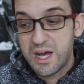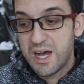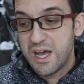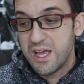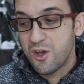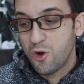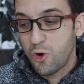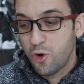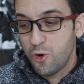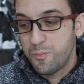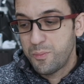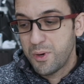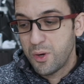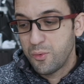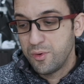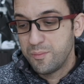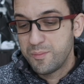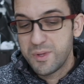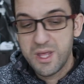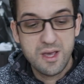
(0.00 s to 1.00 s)
I hope I
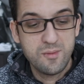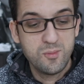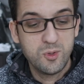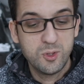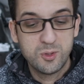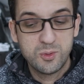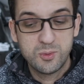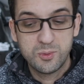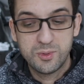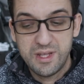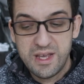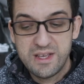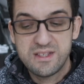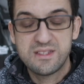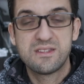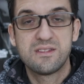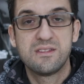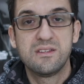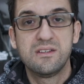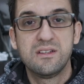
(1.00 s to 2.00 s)
will be able to
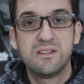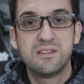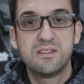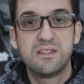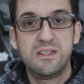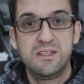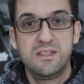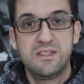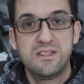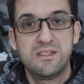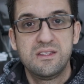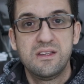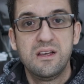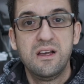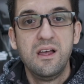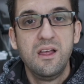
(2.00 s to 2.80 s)
test this